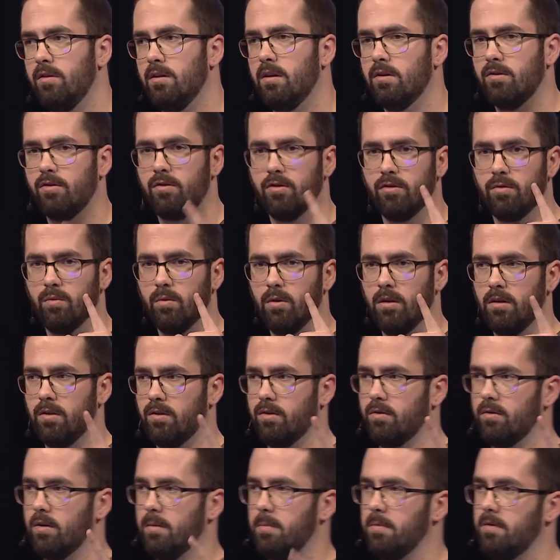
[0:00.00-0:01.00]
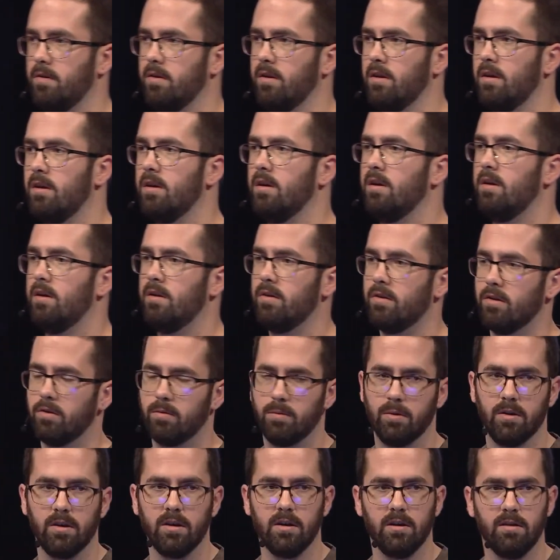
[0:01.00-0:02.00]
There's just one script. So it's
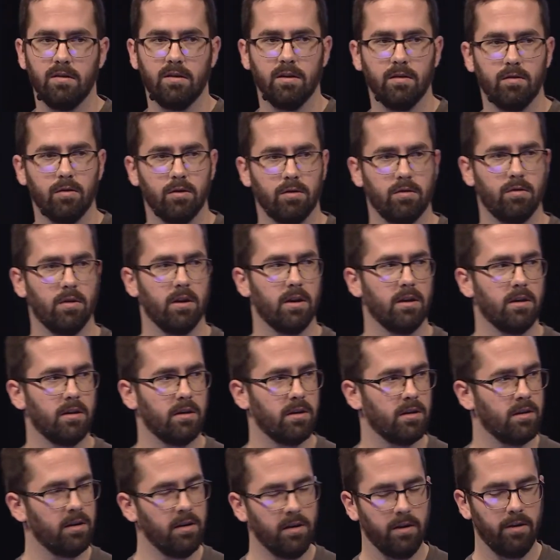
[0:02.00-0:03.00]
pretty easy if you're trying to